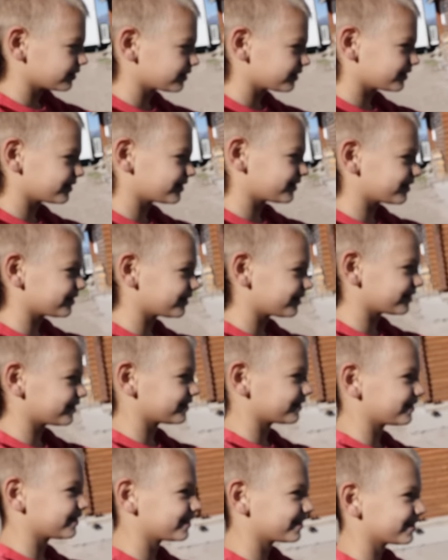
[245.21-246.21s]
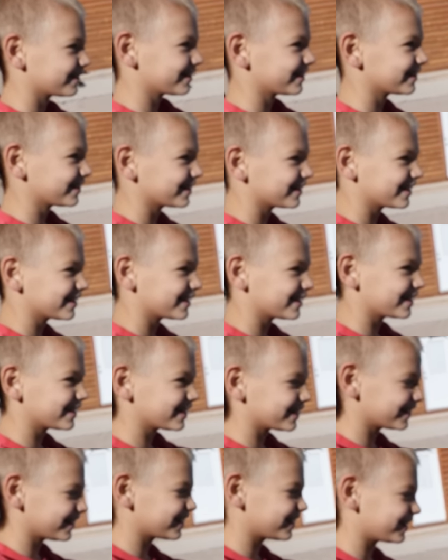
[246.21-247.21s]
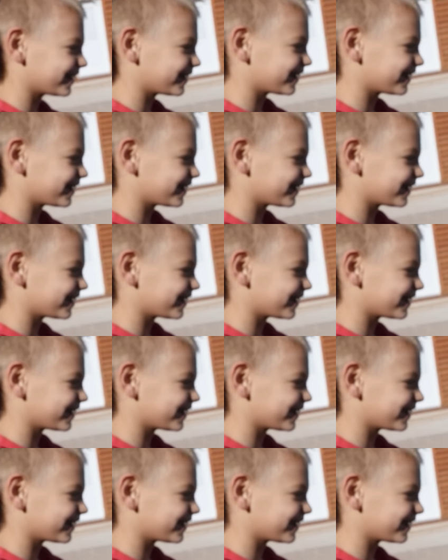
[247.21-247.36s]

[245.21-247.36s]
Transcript: You're driving the four-wheeler, bud.